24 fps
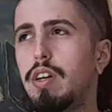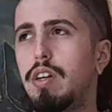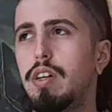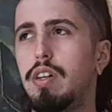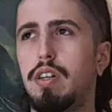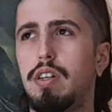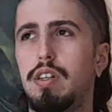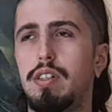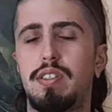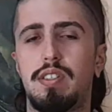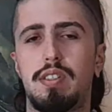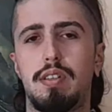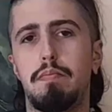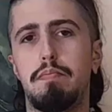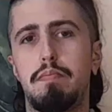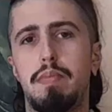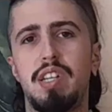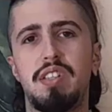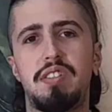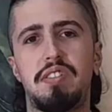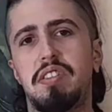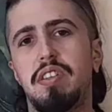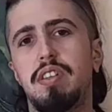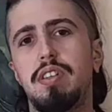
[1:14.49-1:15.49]
Uh, some
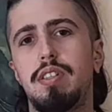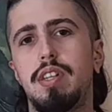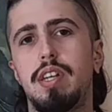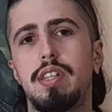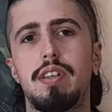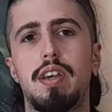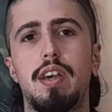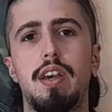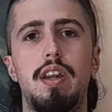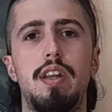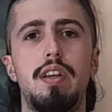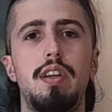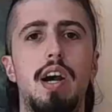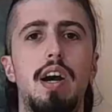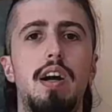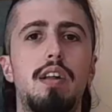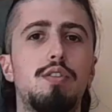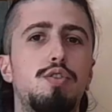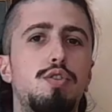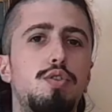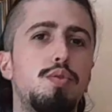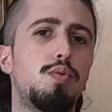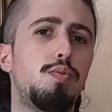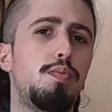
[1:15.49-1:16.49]
might say that can
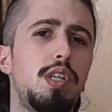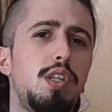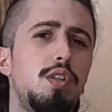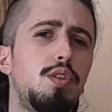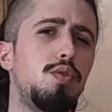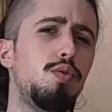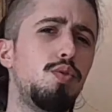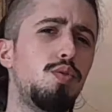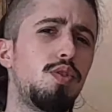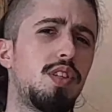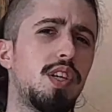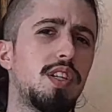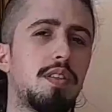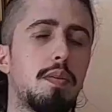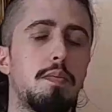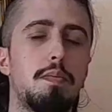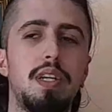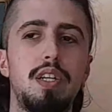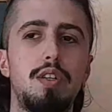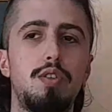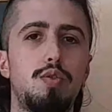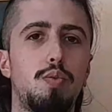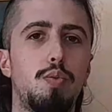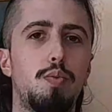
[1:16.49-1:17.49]
also be used as a
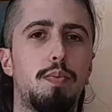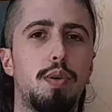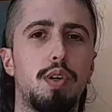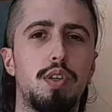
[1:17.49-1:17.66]
mean to